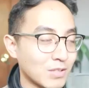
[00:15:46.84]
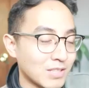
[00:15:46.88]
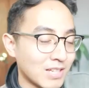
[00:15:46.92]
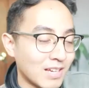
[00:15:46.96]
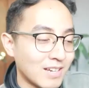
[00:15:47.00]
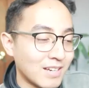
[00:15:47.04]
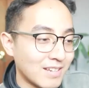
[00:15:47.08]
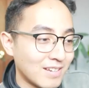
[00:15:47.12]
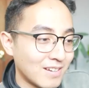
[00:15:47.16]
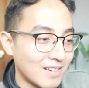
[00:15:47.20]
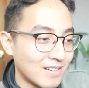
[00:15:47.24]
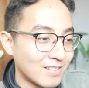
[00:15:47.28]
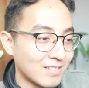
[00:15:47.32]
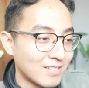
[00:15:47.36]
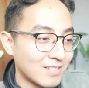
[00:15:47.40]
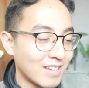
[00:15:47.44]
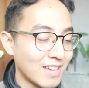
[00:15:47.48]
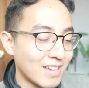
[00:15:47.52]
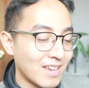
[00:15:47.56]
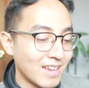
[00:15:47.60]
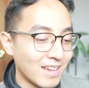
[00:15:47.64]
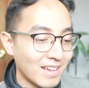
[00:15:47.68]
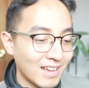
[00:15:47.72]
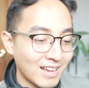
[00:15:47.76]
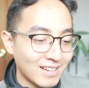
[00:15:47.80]
10 years.
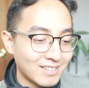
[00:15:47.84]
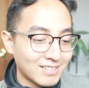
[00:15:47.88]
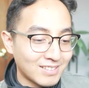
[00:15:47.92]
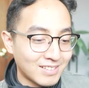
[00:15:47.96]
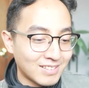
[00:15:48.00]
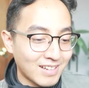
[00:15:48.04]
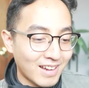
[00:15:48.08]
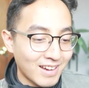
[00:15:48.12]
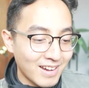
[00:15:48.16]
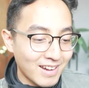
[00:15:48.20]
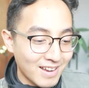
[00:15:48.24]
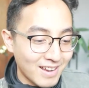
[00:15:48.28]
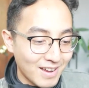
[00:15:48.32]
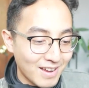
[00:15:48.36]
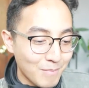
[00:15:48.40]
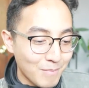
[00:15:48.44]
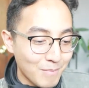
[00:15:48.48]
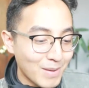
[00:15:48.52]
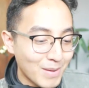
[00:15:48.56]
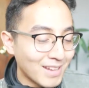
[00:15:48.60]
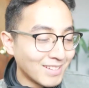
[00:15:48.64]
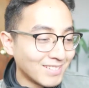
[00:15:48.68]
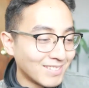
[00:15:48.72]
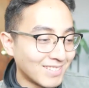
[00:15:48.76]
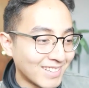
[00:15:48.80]
It's kind of
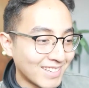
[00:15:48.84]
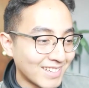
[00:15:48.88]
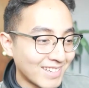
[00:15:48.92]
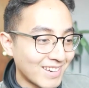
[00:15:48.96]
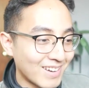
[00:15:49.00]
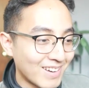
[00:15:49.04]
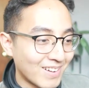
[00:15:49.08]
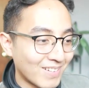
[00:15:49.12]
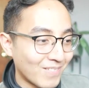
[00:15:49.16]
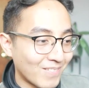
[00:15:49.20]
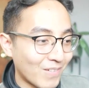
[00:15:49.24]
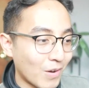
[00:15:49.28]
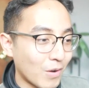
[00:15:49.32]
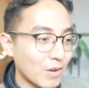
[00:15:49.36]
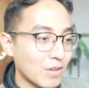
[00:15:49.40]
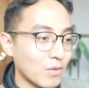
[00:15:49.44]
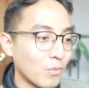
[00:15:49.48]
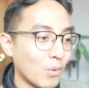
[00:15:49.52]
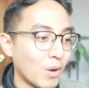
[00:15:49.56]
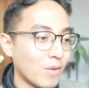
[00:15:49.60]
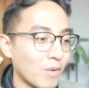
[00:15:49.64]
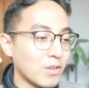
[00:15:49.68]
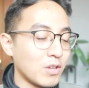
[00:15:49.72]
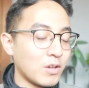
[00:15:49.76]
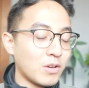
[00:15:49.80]
amazing,
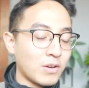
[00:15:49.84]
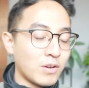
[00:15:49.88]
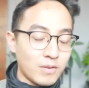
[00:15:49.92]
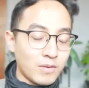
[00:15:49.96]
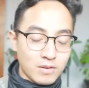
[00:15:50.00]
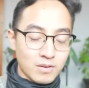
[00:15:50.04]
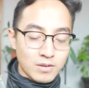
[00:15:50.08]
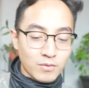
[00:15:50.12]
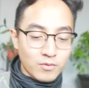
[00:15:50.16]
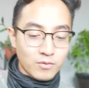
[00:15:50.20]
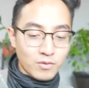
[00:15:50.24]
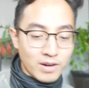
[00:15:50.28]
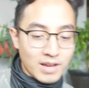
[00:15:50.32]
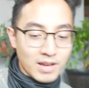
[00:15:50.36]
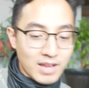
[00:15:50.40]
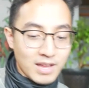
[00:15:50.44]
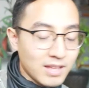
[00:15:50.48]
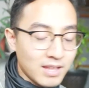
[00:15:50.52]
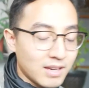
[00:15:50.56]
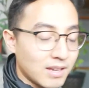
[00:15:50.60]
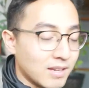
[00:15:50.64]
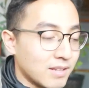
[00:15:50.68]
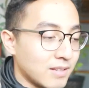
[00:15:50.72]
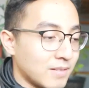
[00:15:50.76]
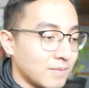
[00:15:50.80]
what you've
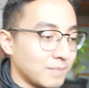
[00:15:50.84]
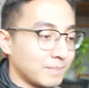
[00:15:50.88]
created.